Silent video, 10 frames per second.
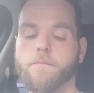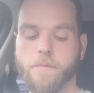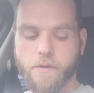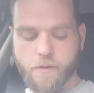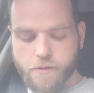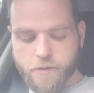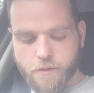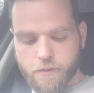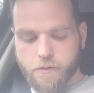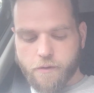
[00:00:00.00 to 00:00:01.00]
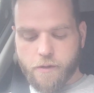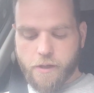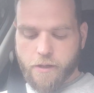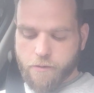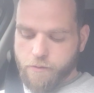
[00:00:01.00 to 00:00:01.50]
because the
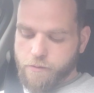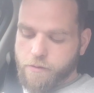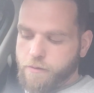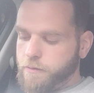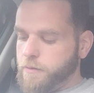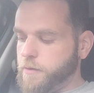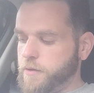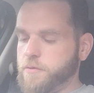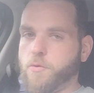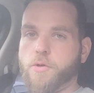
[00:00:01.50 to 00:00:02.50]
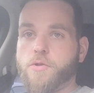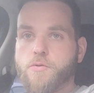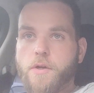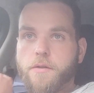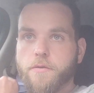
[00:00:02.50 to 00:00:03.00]
latter is more
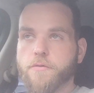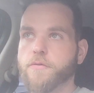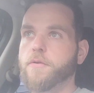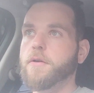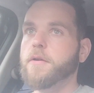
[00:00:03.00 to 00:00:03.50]
destructive.